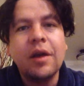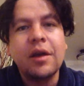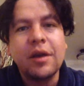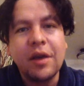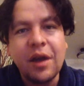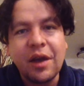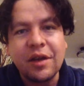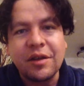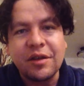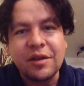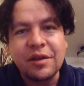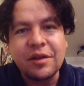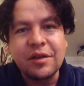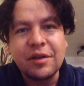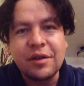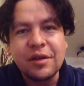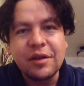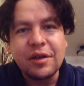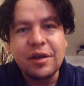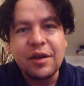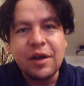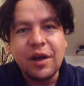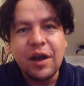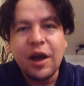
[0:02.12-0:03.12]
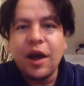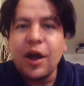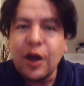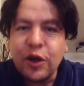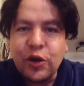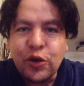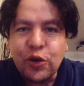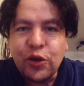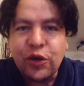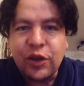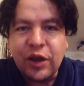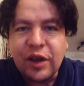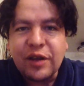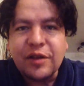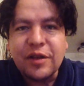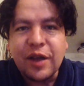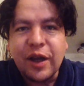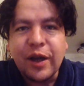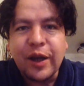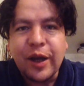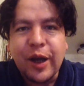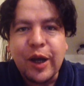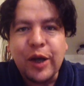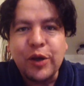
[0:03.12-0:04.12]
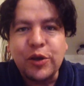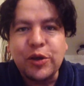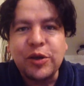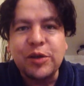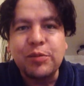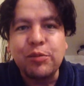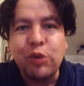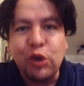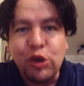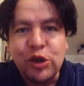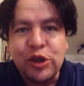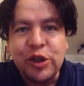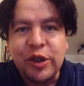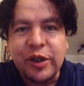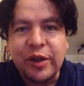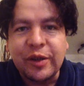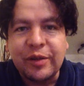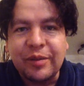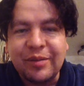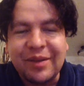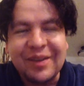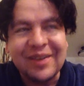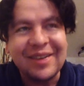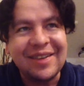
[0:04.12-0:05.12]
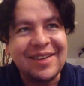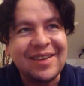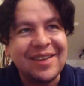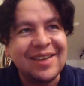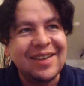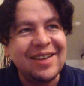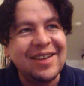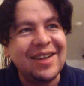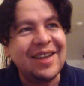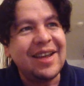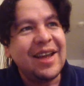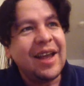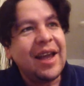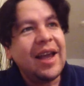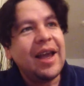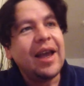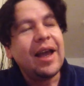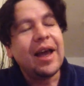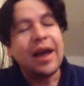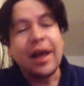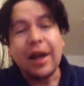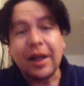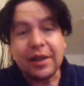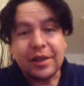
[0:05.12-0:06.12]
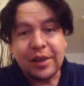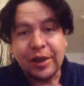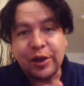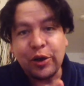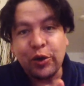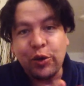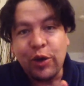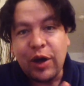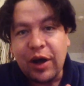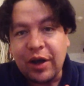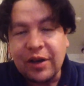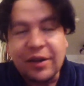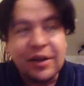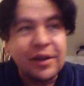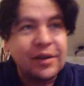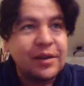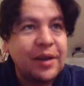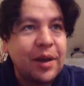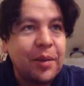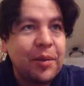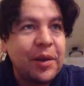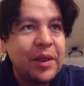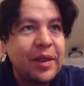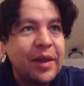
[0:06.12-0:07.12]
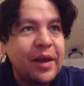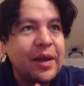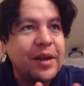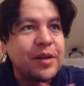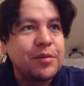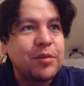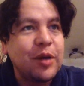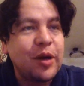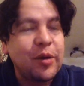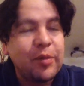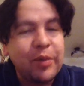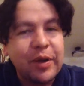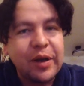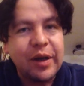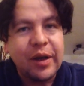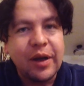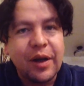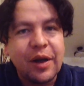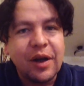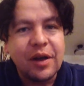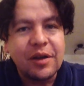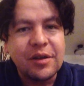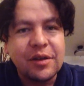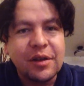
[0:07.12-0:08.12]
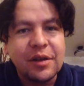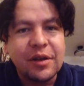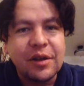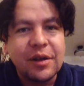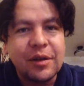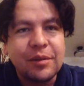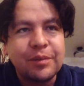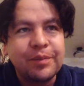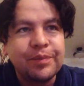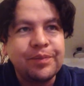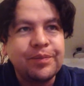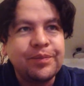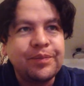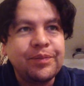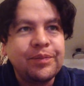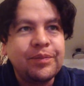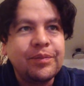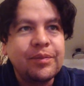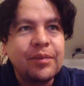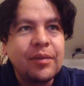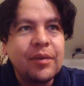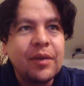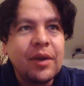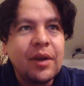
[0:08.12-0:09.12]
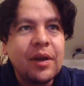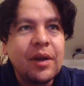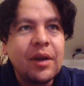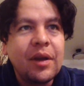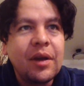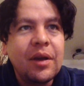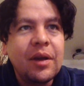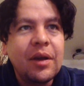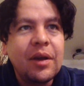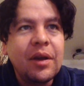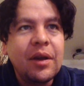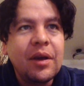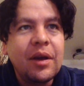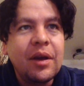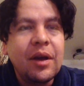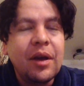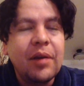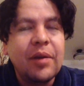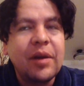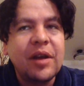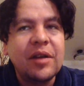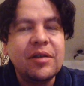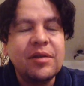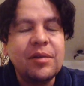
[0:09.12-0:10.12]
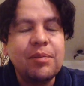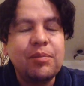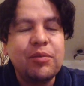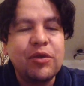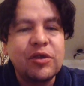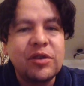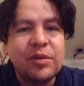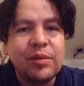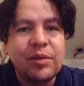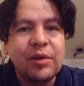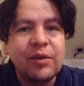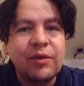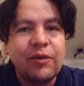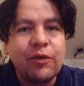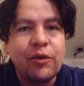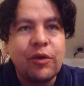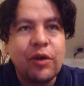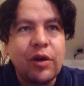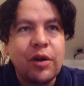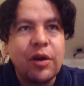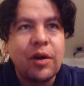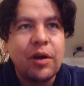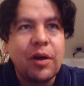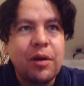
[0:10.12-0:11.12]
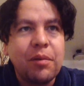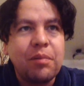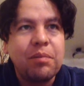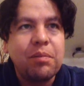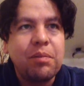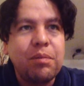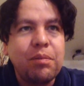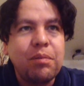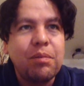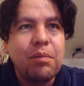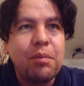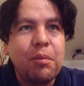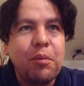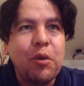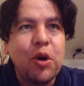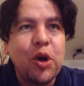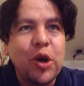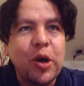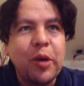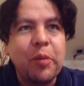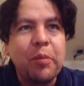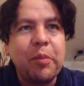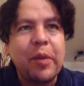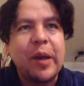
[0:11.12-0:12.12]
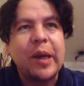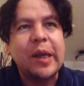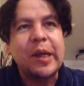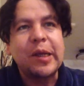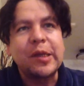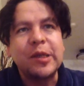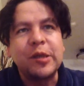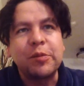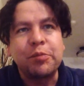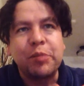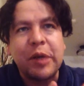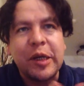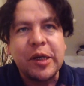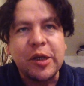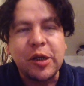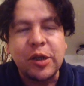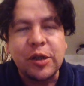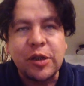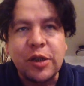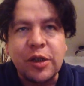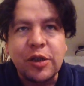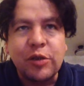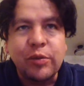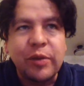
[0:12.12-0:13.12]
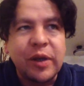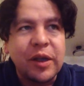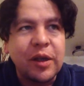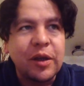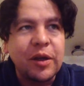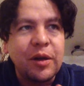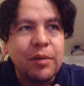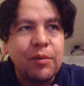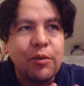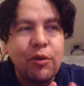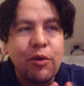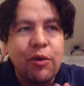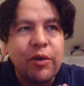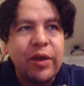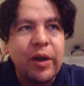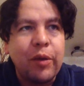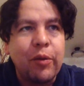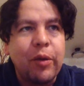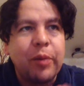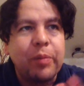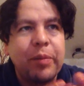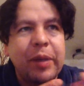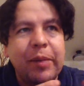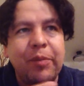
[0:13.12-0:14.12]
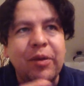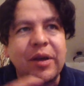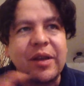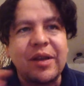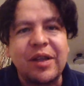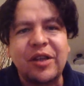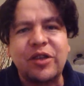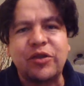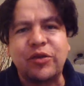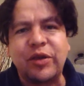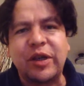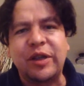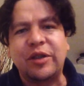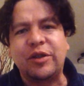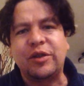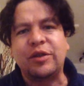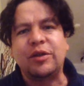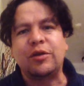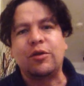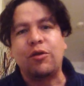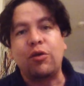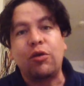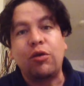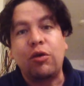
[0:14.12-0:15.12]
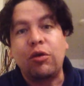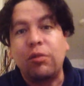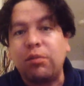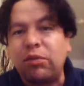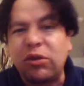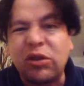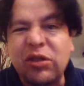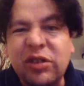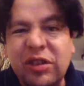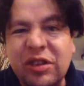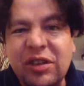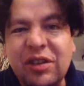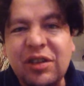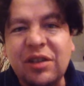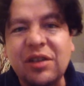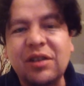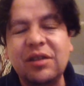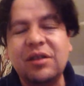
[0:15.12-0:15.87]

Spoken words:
Yes, I do think psychiatry is bullshit. And I'll tell you why. Yes, I mean, that is my opinion, guys. I mean, is it possible for a modern medical specialty to be little more than what people in the streets call bullshit?